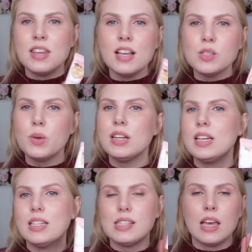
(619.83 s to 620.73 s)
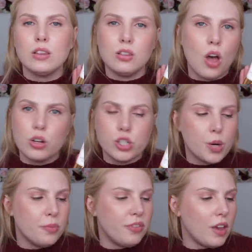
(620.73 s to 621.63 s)
The next one is a
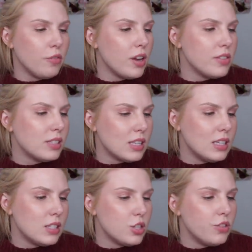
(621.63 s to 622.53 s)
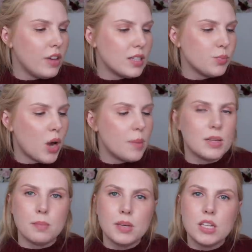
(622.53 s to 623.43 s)
long-term favorite. This is the Too Faced Primed
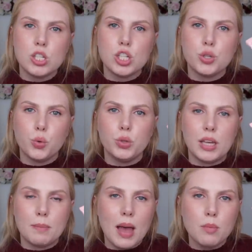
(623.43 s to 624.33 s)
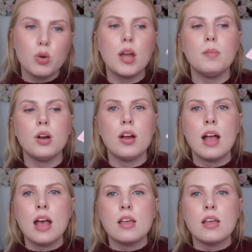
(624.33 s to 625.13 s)
and Peachy Cooling Matte Primer.